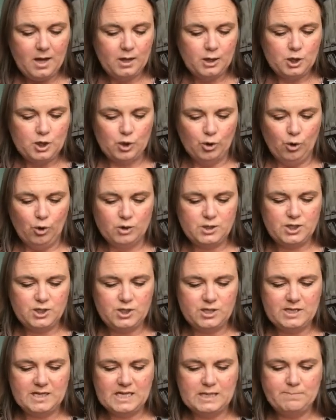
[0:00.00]
George
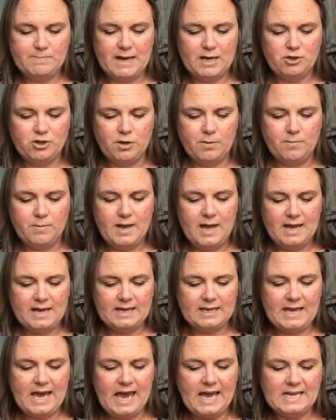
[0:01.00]
stood in his bedroom,
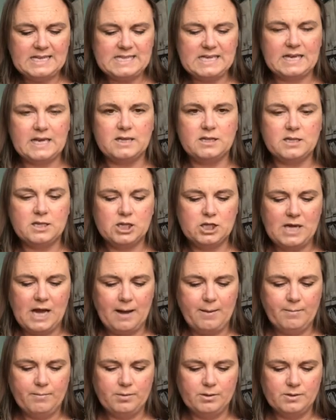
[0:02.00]
gazing at the
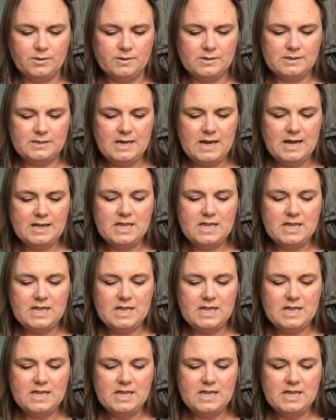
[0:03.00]
shambles.